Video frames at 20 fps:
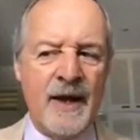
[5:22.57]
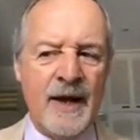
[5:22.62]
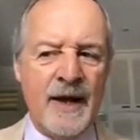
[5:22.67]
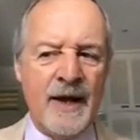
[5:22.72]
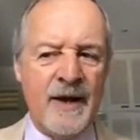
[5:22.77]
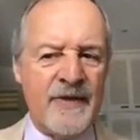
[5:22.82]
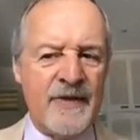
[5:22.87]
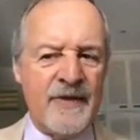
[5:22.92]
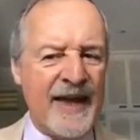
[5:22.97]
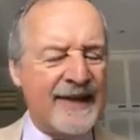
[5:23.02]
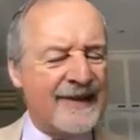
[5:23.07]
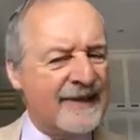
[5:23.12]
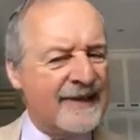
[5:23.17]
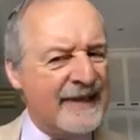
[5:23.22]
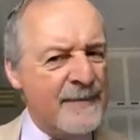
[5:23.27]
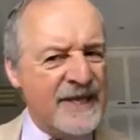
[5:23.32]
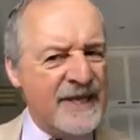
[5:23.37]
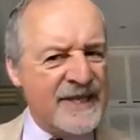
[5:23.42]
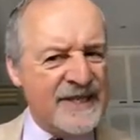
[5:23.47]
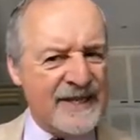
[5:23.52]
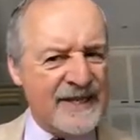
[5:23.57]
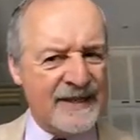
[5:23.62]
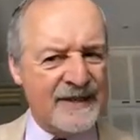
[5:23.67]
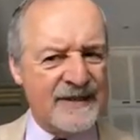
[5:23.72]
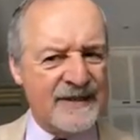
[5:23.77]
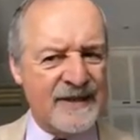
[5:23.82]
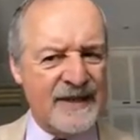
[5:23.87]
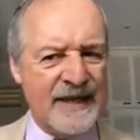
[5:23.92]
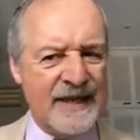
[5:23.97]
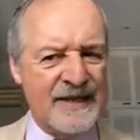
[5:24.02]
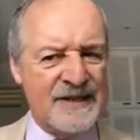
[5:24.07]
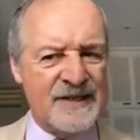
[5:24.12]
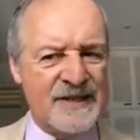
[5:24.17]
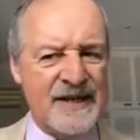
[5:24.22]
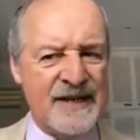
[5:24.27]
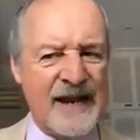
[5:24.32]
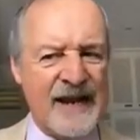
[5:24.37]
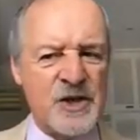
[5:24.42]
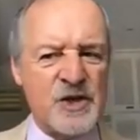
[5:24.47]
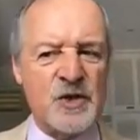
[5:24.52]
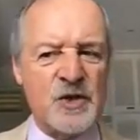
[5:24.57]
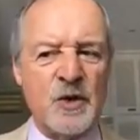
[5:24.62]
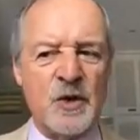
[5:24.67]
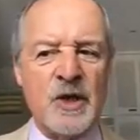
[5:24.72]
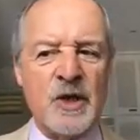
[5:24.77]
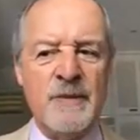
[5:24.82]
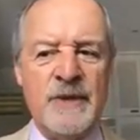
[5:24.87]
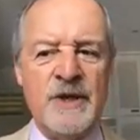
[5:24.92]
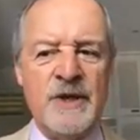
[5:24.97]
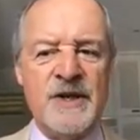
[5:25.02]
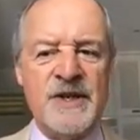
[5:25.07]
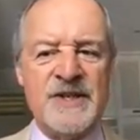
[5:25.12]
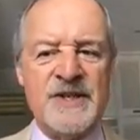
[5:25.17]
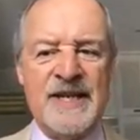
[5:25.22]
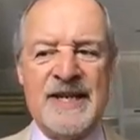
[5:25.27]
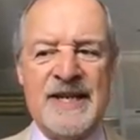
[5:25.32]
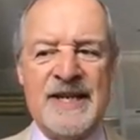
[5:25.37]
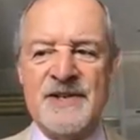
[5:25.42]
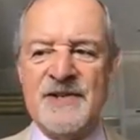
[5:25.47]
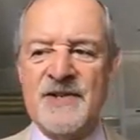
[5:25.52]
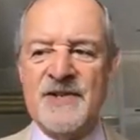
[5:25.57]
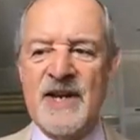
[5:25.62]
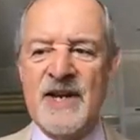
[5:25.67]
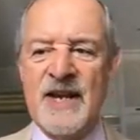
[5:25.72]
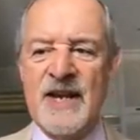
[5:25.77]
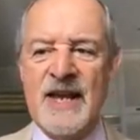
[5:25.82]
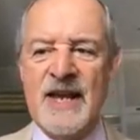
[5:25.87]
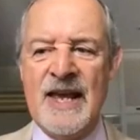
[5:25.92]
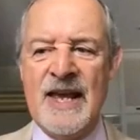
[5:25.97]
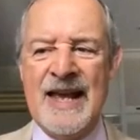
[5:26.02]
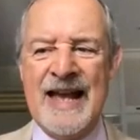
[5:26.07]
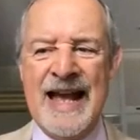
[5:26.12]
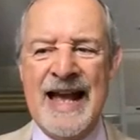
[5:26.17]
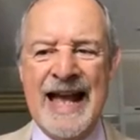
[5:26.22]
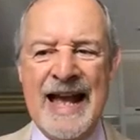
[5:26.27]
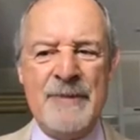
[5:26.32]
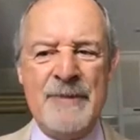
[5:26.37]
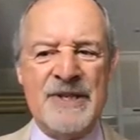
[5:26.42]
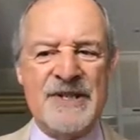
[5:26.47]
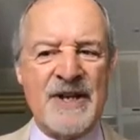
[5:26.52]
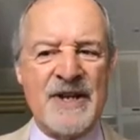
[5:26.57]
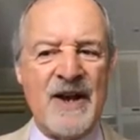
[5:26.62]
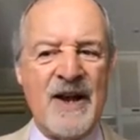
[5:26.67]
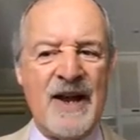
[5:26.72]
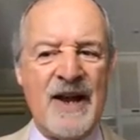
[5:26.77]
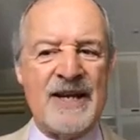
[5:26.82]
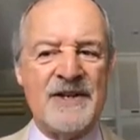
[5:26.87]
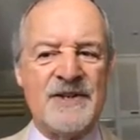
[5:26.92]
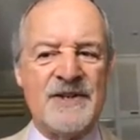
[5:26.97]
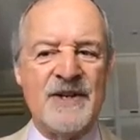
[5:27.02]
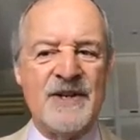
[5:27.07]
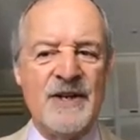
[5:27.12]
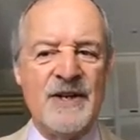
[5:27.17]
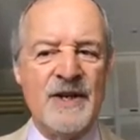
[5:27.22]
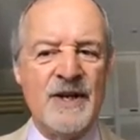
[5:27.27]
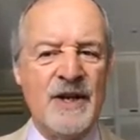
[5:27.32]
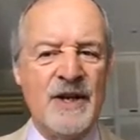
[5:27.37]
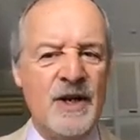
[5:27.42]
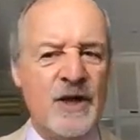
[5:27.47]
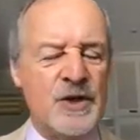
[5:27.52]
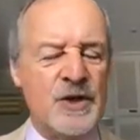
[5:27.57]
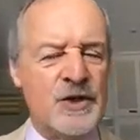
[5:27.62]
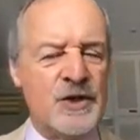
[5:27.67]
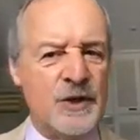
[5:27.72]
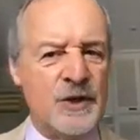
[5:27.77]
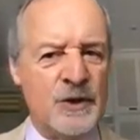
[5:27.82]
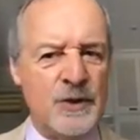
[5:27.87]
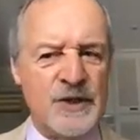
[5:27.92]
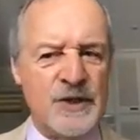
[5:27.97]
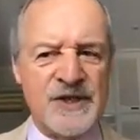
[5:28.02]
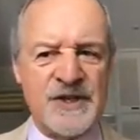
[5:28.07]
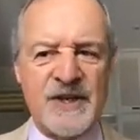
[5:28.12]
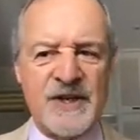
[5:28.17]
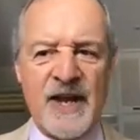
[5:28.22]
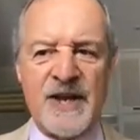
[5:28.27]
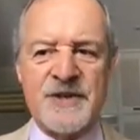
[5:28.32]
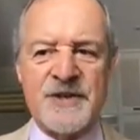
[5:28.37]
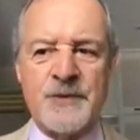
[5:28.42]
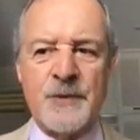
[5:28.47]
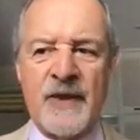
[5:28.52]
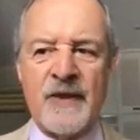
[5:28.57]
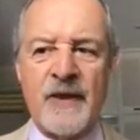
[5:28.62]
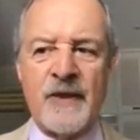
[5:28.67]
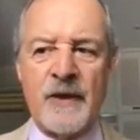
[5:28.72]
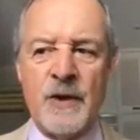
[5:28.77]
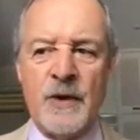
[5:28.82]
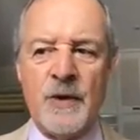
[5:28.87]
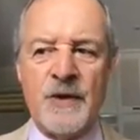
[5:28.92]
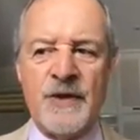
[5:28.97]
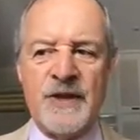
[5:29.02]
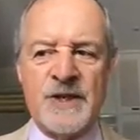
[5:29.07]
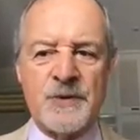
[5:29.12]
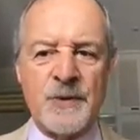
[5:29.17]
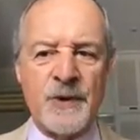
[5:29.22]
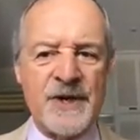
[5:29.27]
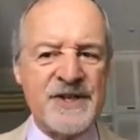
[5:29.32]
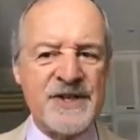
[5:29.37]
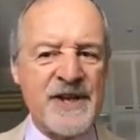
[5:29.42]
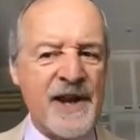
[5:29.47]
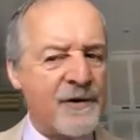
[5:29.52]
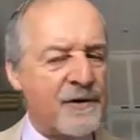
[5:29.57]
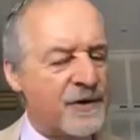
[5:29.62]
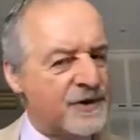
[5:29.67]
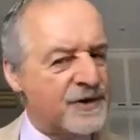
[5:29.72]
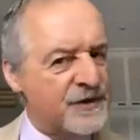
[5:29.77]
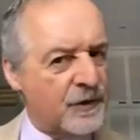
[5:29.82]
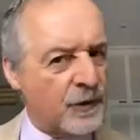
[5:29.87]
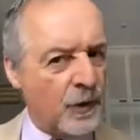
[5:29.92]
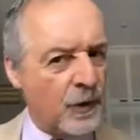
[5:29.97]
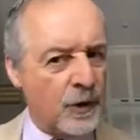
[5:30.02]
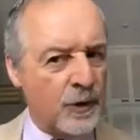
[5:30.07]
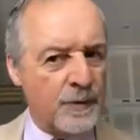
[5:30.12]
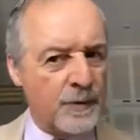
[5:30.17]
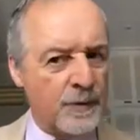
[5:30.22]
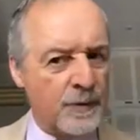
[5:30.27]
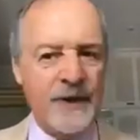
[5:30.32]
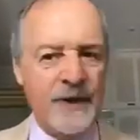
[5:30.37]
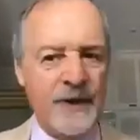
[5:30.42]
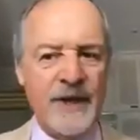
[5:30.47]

uh, that limited the international community's appetite to discuss whether the Houthis were a terrorist group.